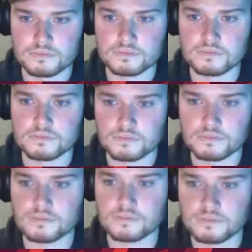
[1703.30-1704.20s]

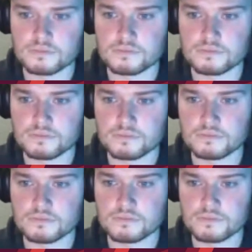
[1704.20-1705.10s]

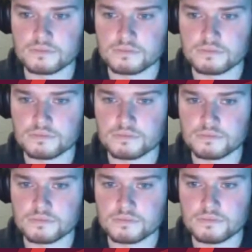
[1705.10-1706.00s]

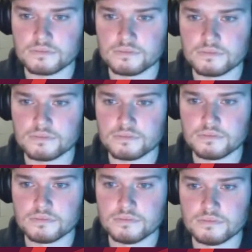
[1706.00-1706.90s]

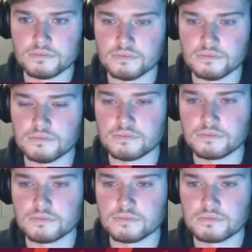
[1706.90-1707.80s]

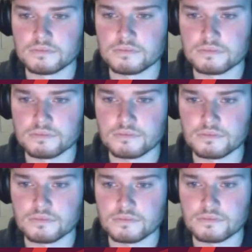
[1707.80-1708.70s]

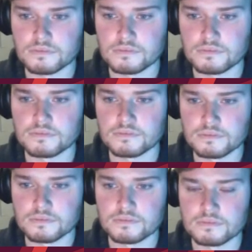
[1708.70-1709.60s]

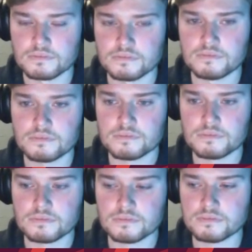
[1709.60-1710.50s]

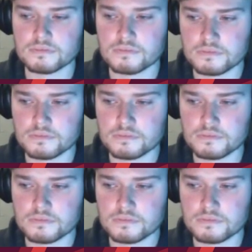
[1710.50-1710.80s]
(not speaking)